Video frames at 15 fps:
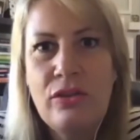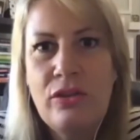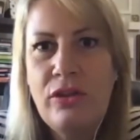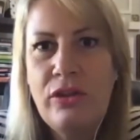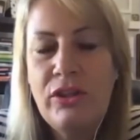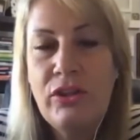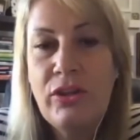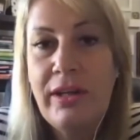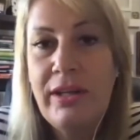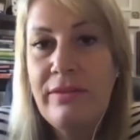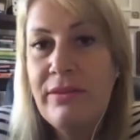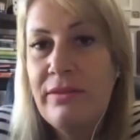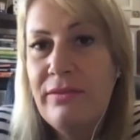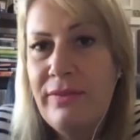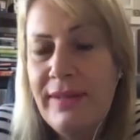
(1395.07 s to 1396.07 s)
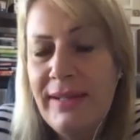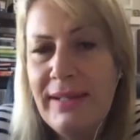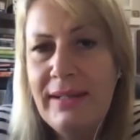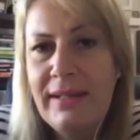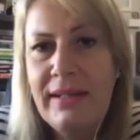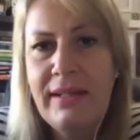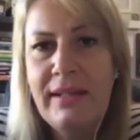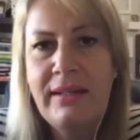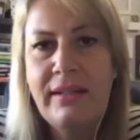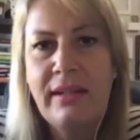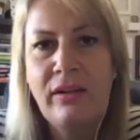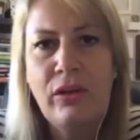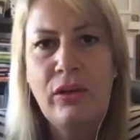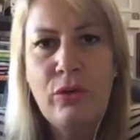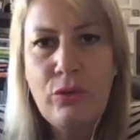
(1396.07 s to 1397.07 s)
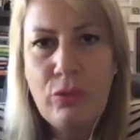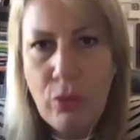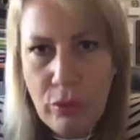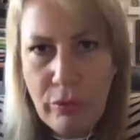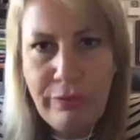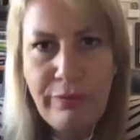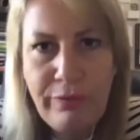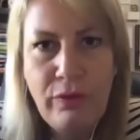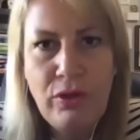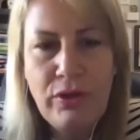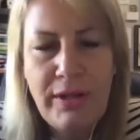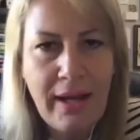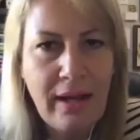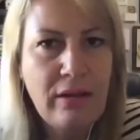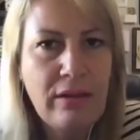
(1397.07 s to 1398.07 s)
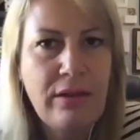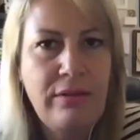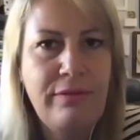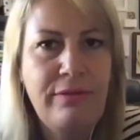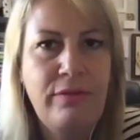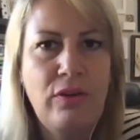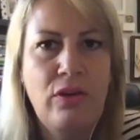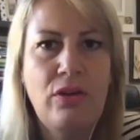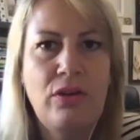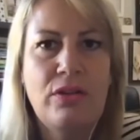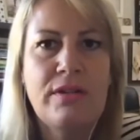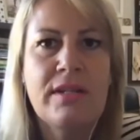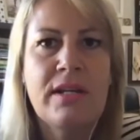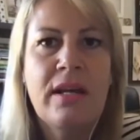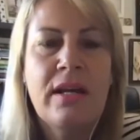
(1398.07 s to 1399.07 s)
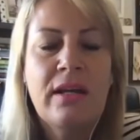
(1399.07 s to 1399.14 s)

even vegan, a lot of raw food, healthy foods,